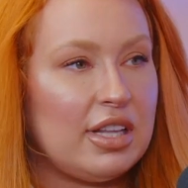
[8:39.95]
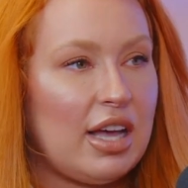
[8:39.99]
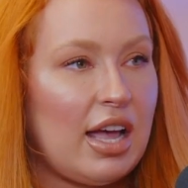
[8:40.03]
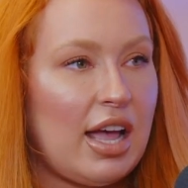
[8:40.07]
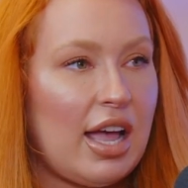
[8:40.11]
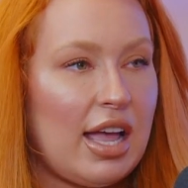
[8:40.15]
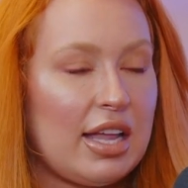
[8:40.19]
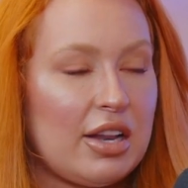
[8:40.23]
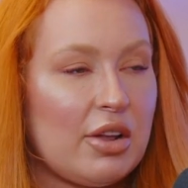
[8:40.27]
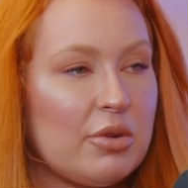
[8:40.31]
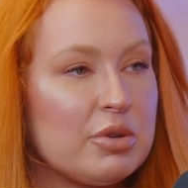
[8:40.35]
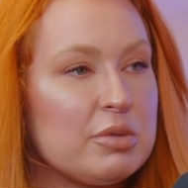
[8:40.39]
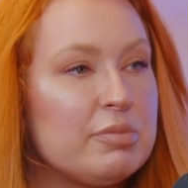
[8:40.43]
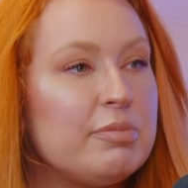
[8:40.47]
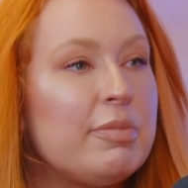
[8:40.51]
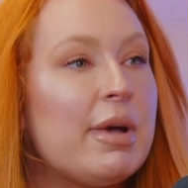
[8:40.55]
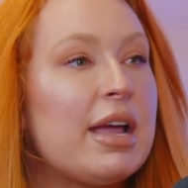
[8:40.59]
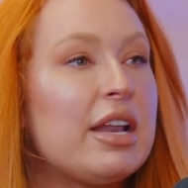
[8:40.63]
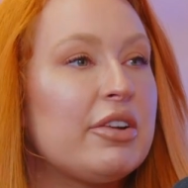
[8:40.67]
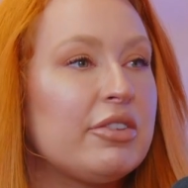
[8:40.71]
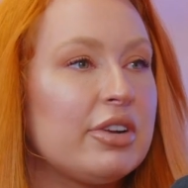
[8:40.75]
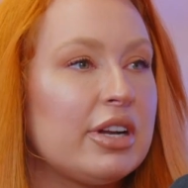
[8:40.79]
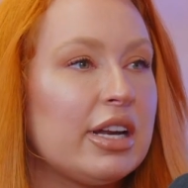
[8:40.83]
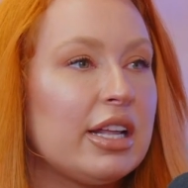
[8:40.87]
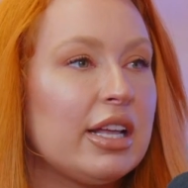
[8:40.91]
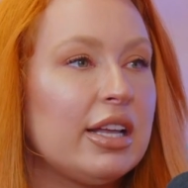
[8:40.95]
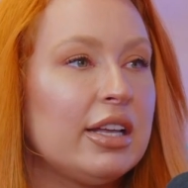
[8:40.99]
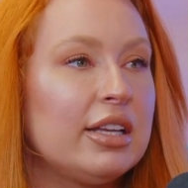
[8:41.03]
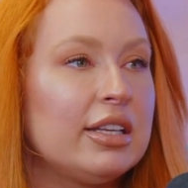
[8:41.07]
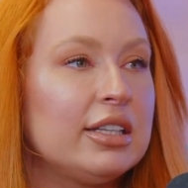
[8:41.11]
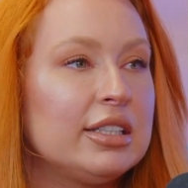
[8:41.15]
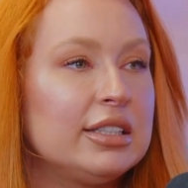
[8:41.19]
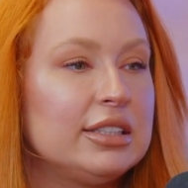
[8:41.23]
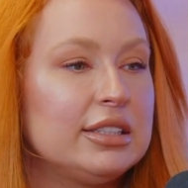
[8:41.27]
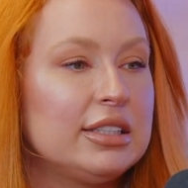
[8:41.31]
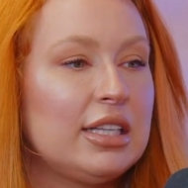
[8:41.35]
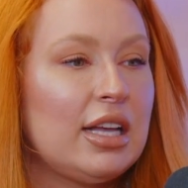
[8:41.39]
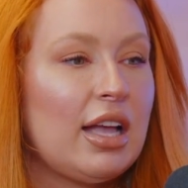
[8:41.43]
that and I was better in
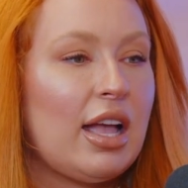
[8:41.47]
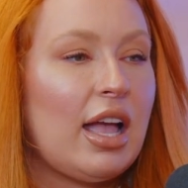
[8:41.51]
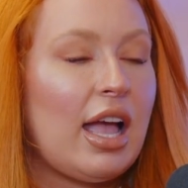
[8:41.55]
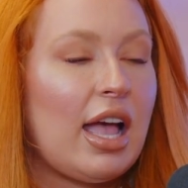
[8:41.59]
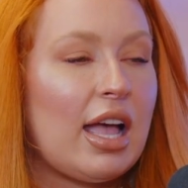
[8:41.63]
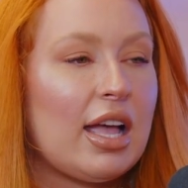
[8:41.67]
it.